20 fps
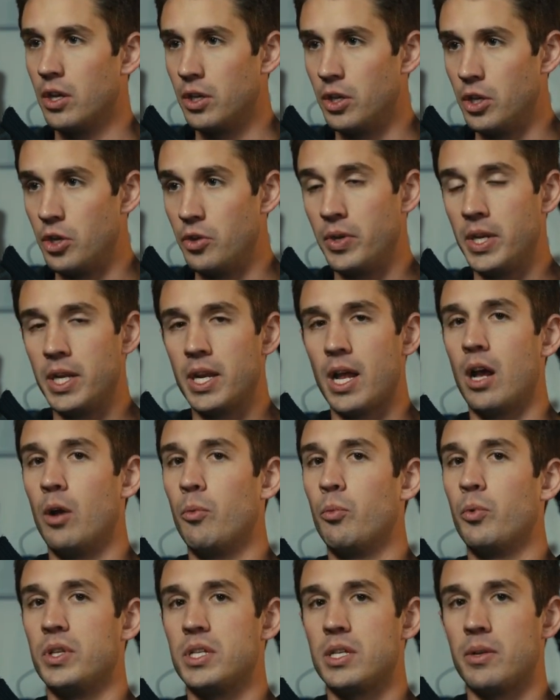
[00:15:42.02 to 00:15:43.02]
You need
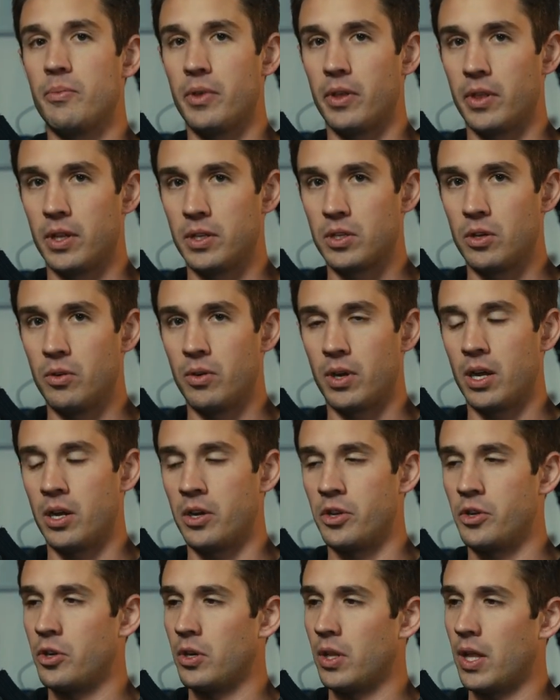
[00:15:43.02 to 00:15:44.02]
help with something that's going on
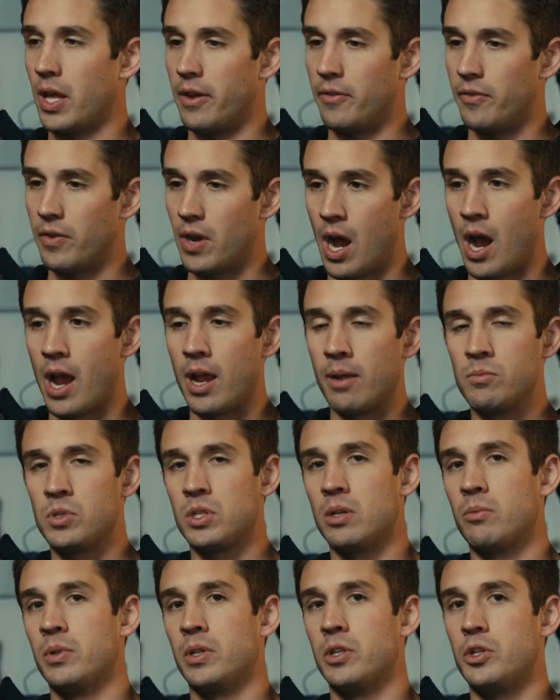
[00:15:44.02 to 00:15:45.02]
in your life. I am
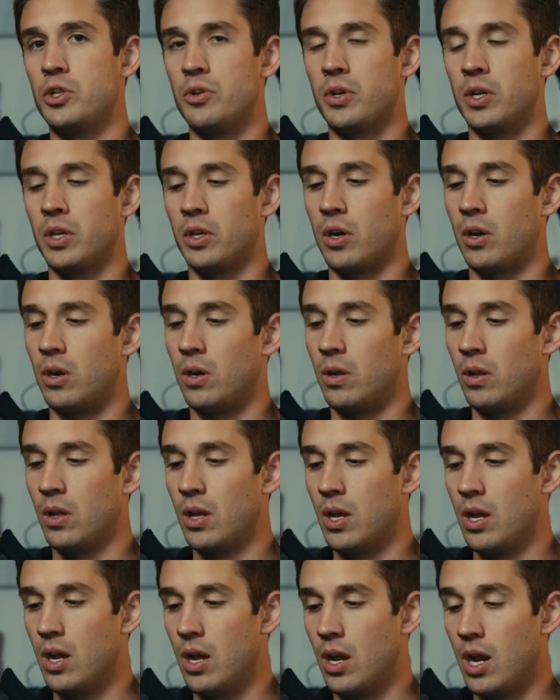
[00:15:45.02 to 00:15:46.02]
someone that you can call.
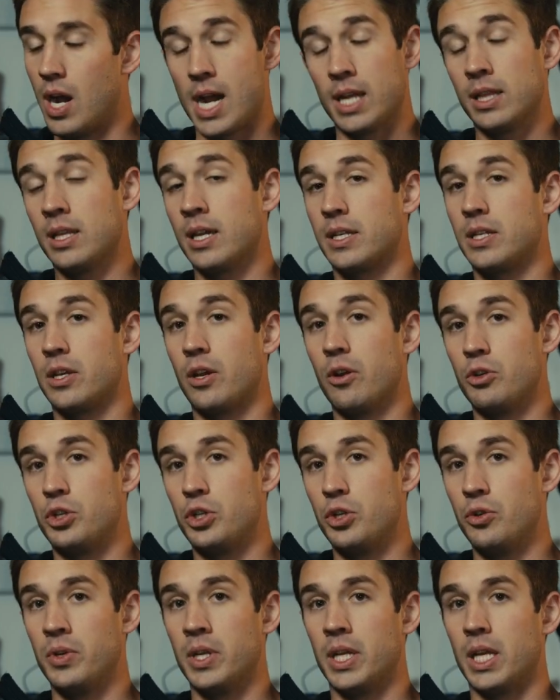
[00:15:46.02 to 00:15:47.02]
I'd like to go
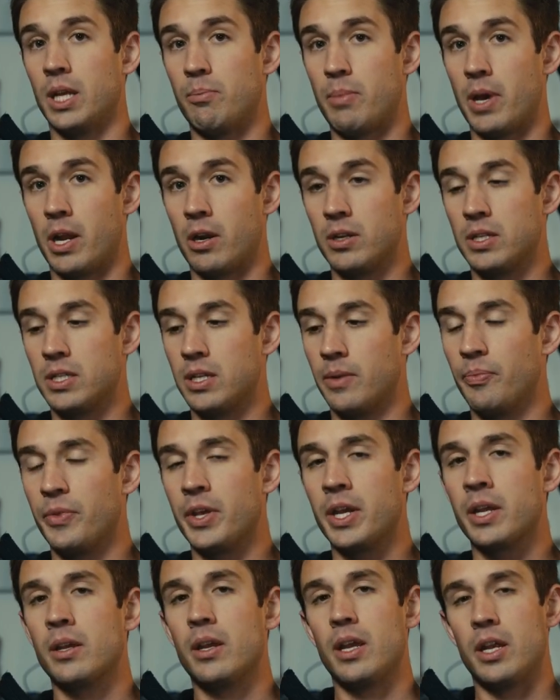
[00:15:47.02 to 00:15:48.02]
shoot and get better at
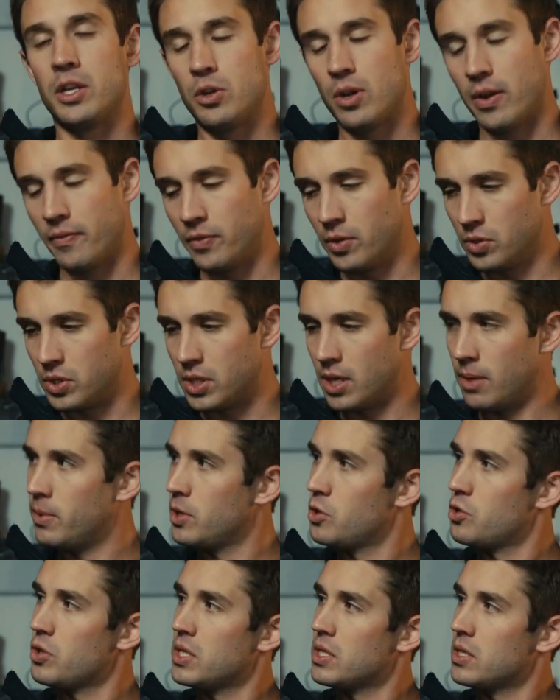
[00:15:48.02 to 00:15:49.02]
something, and you have those same
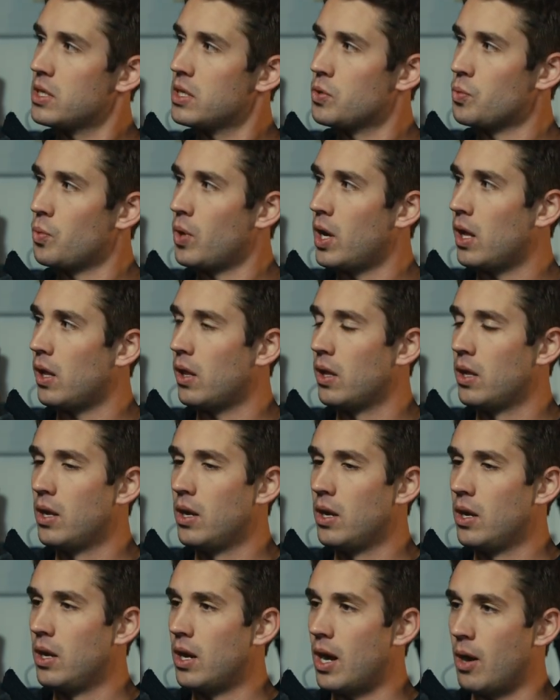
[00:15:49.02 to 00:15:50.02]
interests as well.
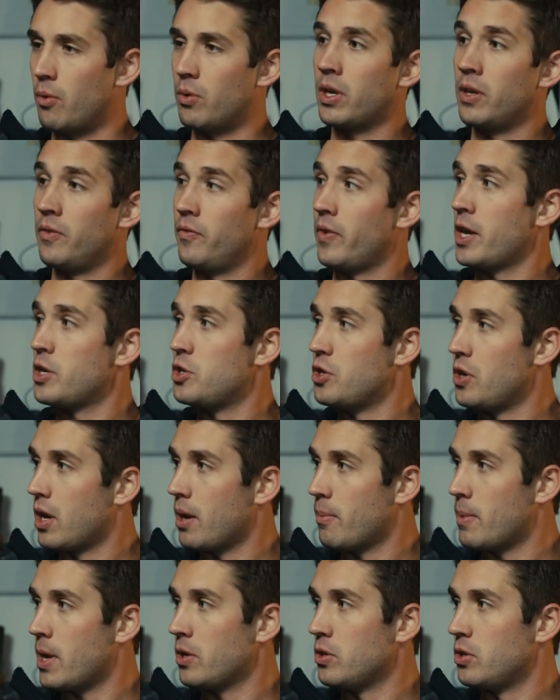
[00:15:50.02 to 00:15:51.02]
I want to invite you to
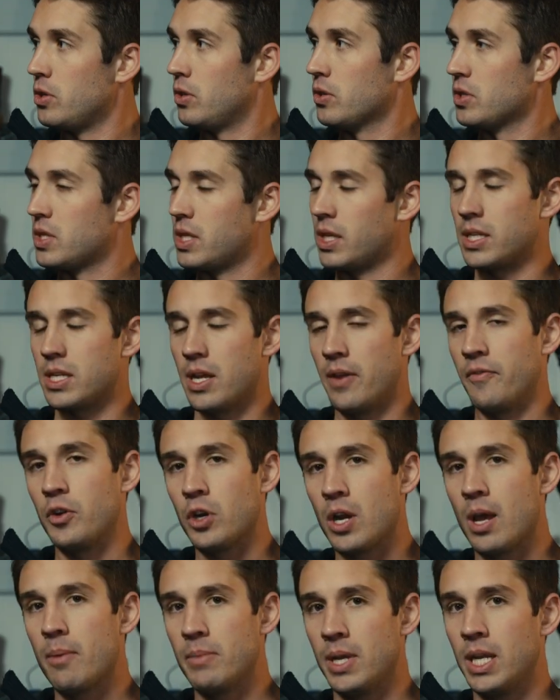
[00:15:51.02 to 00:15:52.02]
come out and do those things. If you're
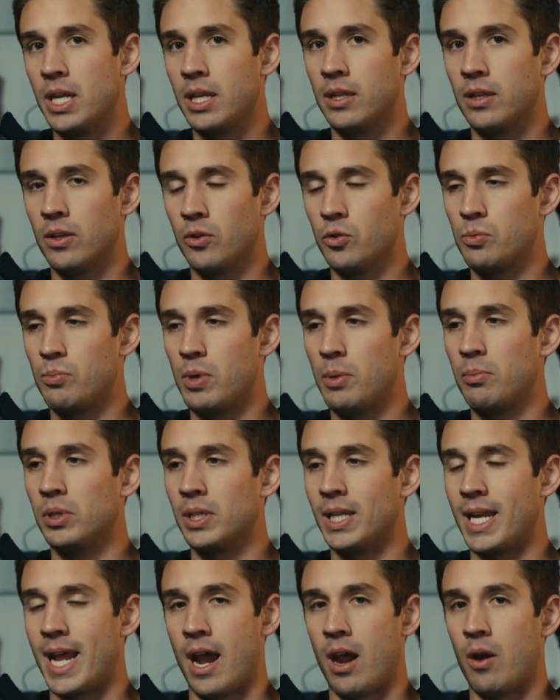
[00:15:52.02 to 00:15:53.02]
not meeting those people
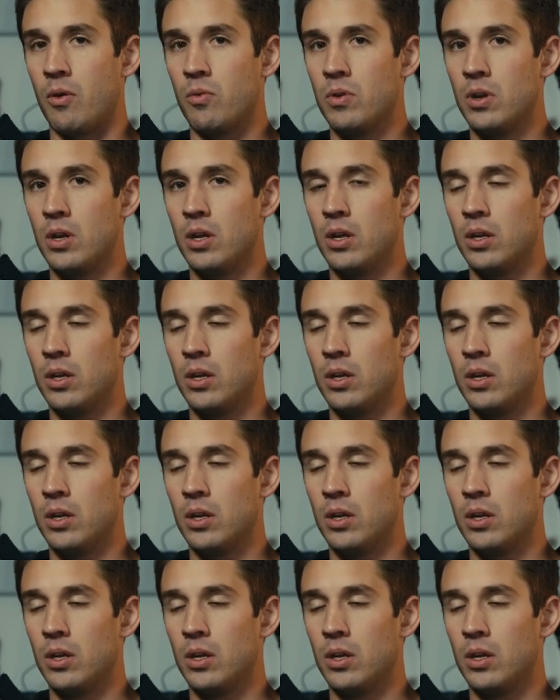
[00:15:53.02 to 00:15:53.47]
now,